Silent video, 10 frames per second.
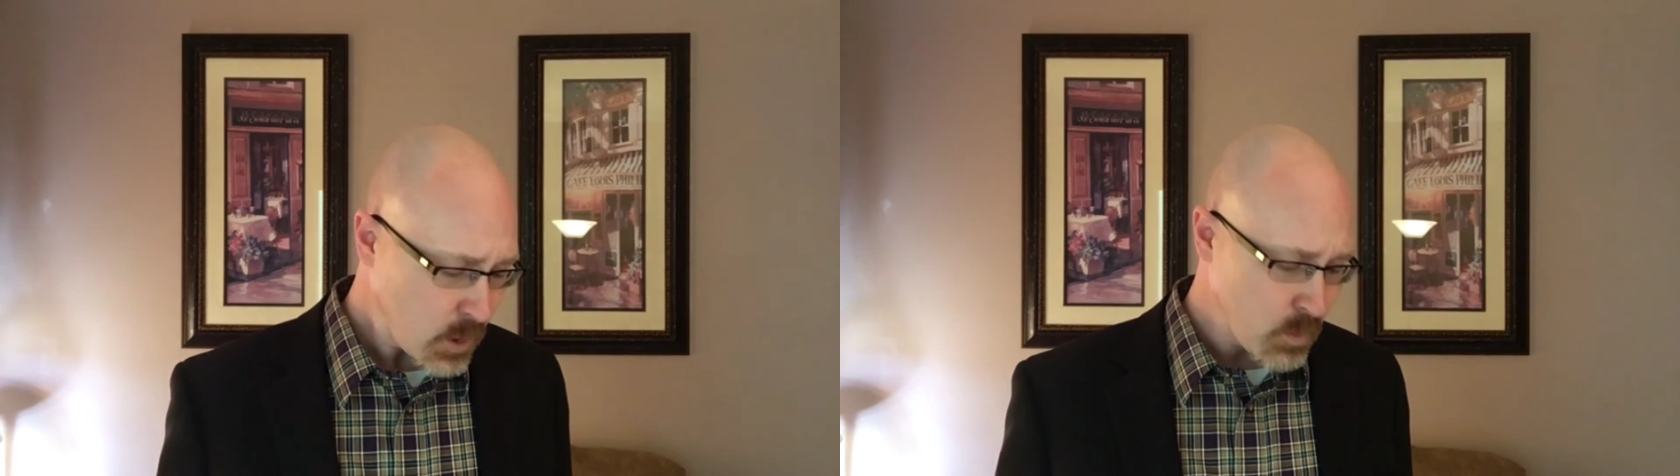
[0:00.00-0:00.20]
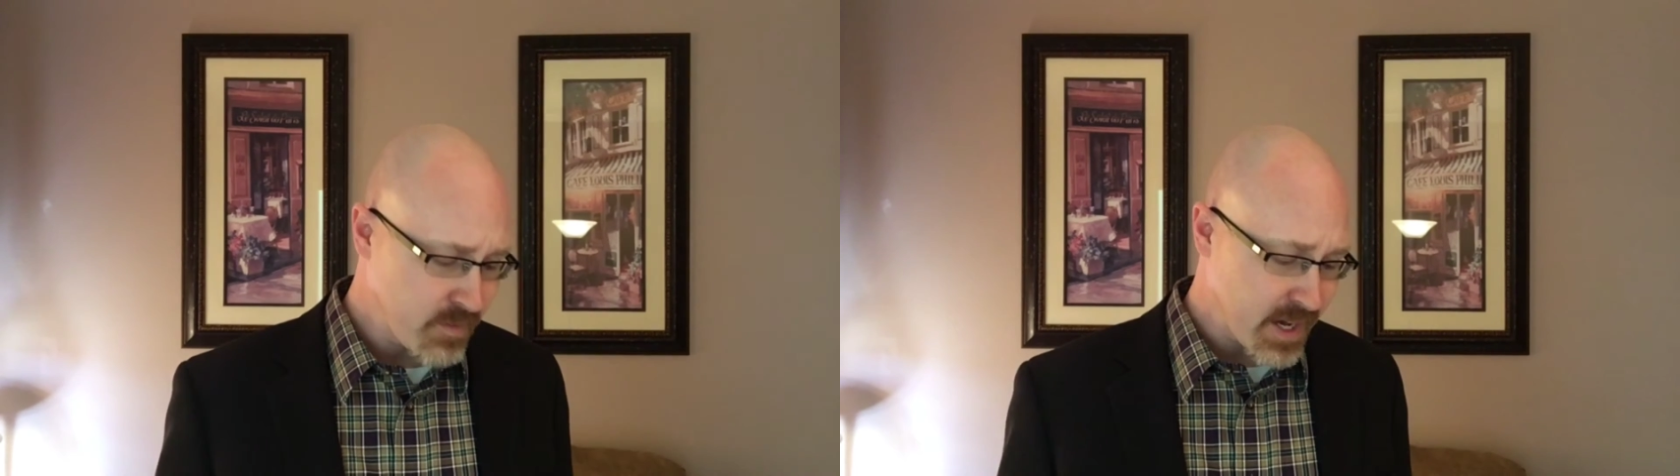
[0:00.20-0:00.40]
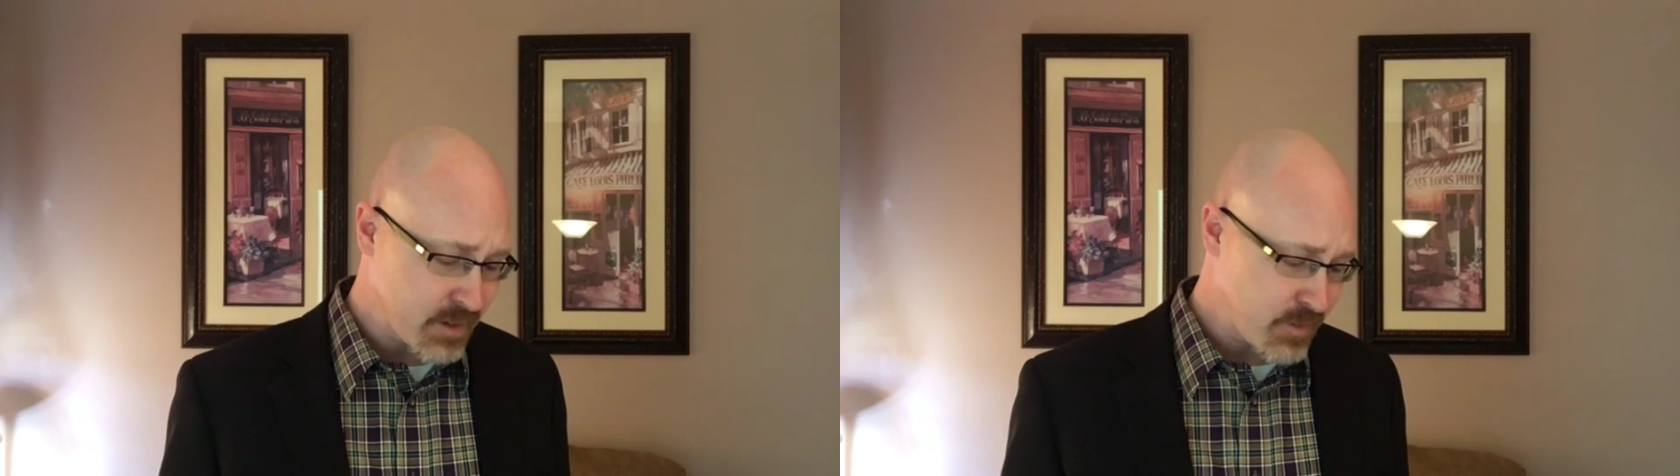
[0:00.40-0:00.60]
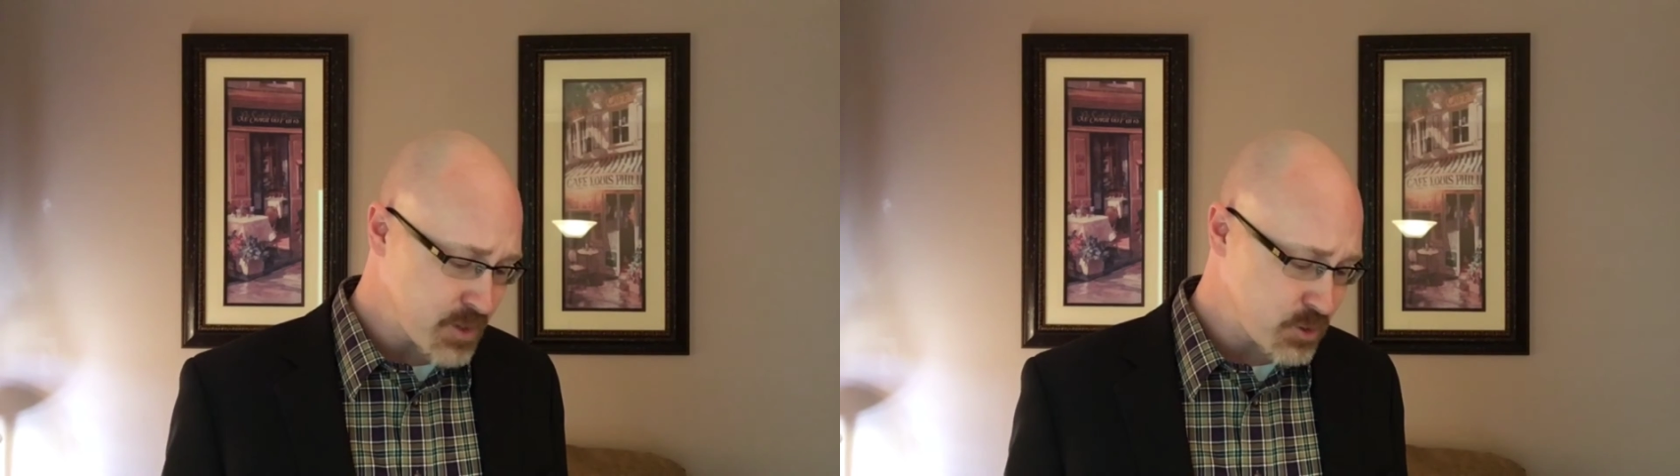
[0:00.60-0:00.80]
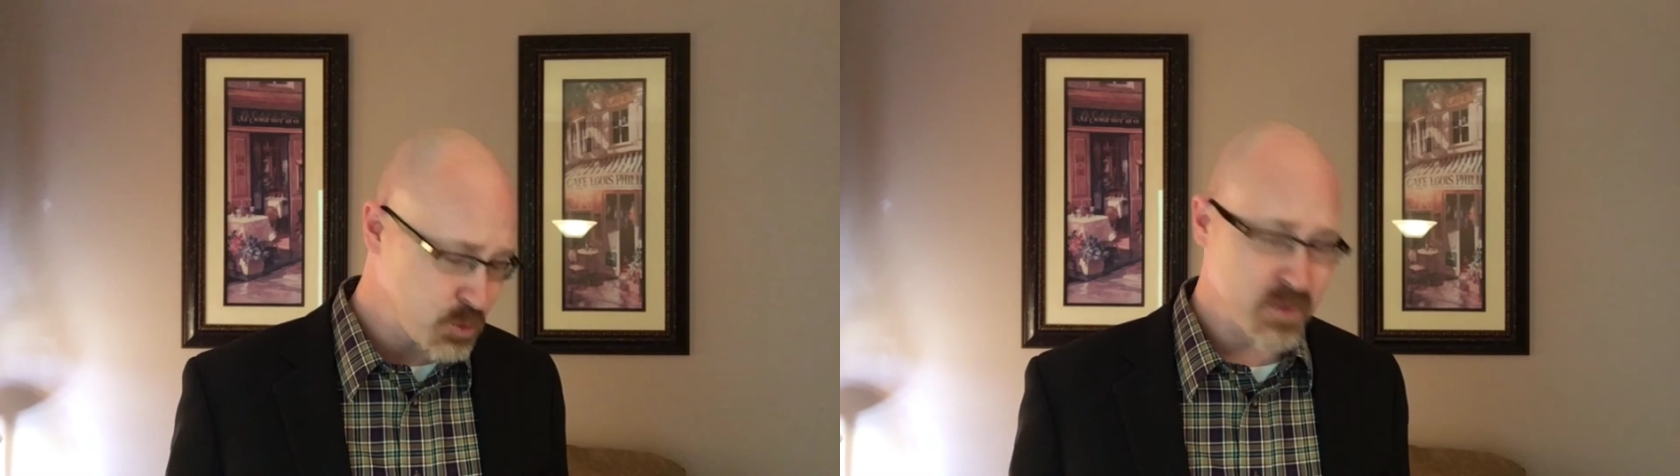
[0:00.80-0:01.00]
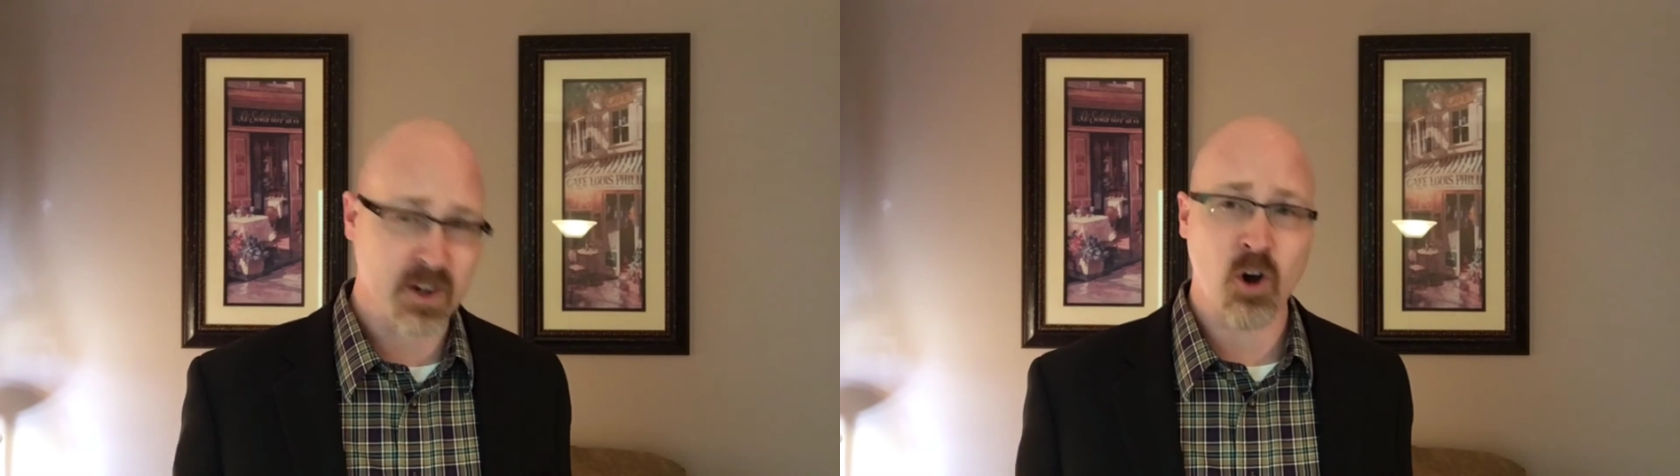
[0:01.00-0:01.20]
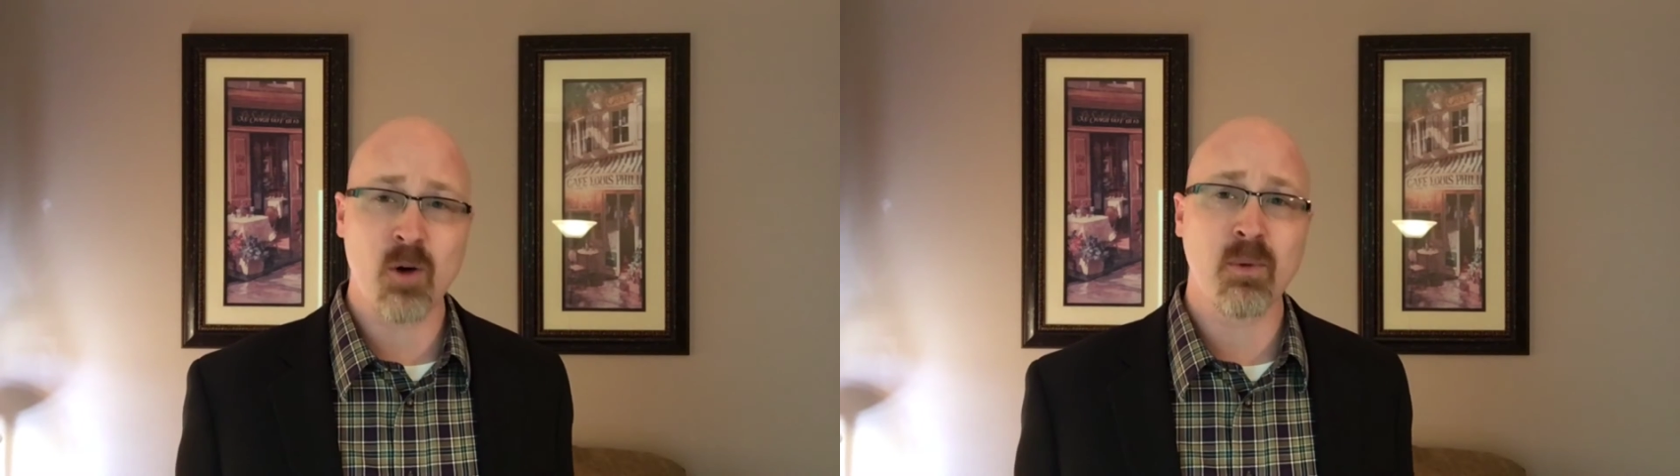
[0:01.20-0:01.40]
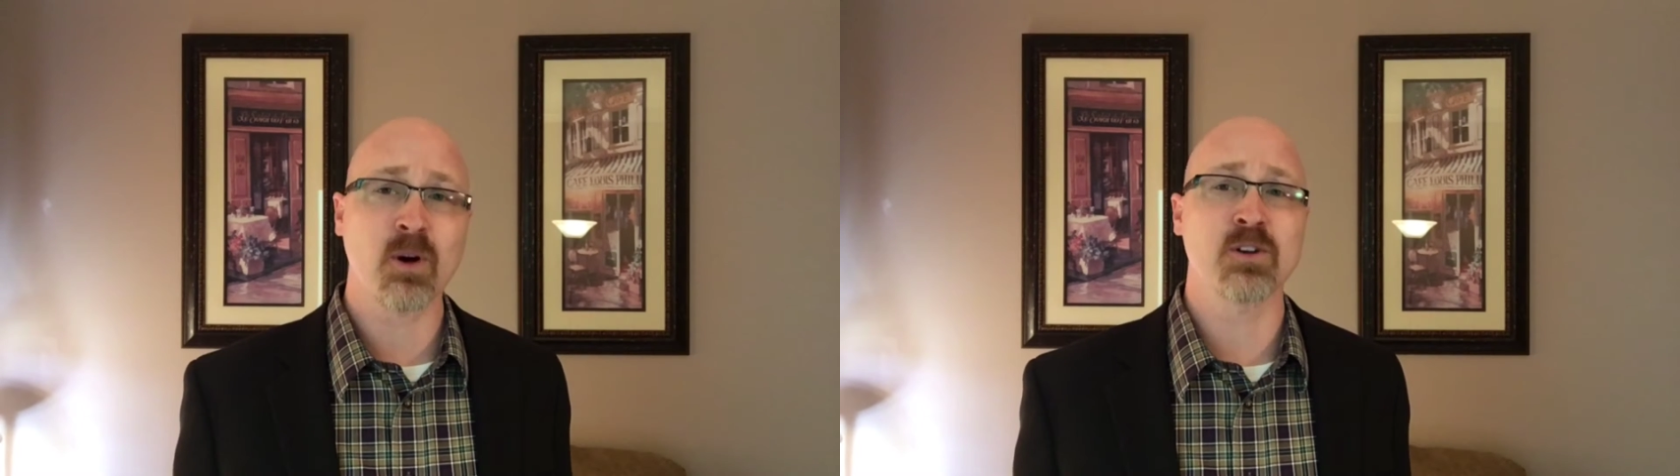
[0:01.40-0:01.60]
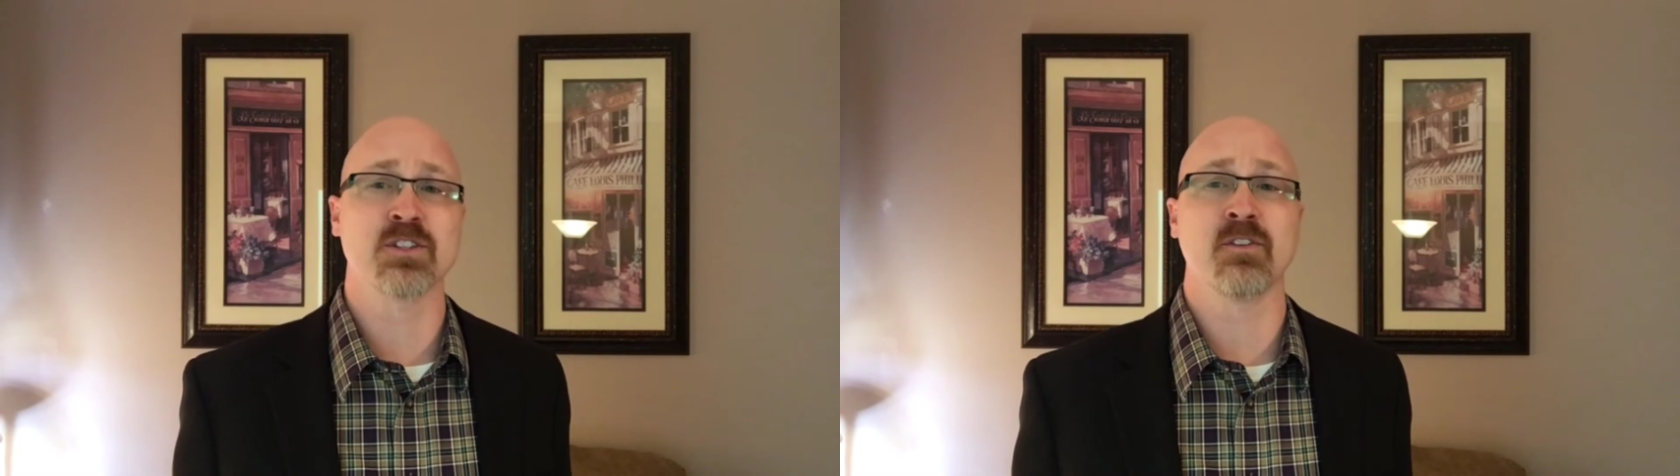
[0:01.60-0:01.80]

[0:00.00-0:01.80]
We've got investors, we've got Home Partners